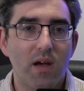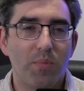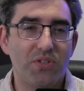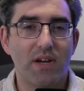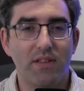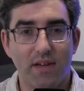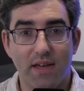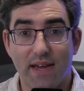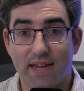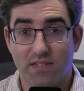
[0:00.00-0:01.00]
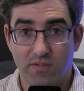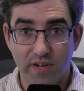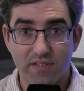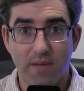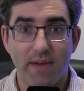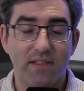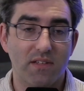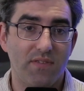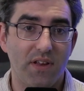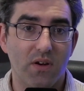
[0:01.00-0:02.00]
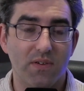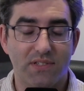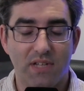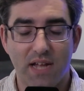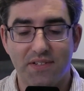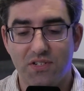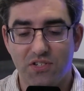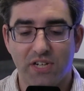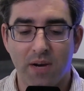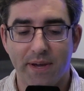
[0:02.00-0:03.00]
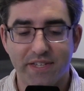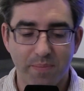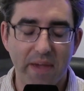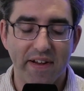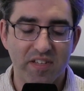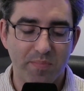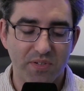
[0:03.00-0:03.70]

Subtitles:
But I guess the reason I'm making this video is not to just share my experience,